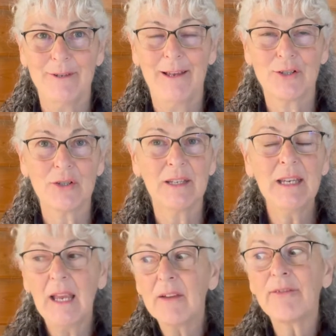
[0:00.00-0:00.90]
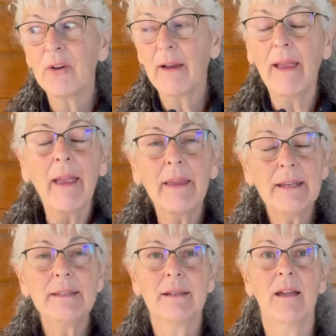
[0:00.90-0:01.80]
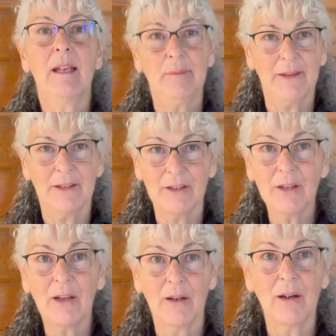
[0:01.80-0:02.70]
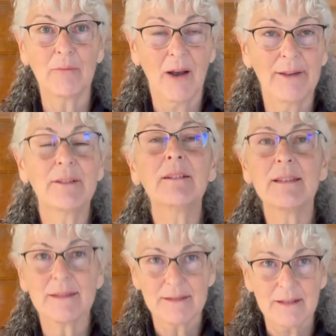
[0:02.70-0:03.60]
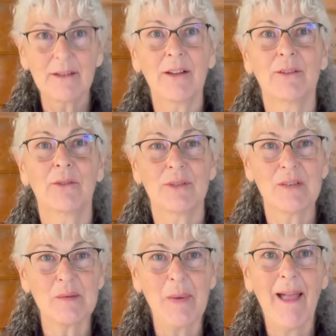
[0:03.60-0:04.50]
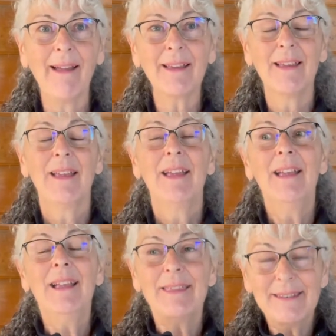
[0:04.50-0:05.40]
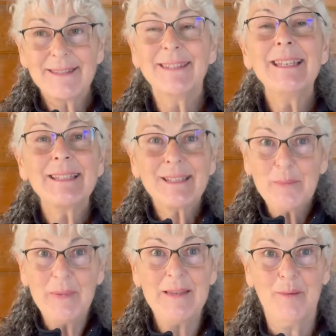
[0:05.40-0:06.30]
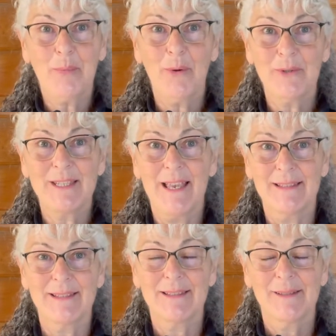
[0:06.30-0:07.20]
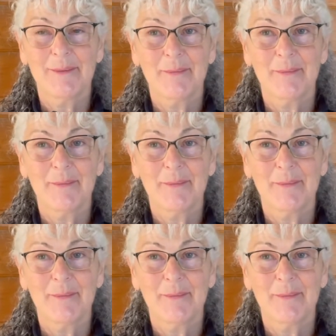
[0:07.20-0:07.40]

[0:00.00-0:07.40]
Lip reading: Actually, for any time that a rider is sitting on a horse's back, this needs to be the process.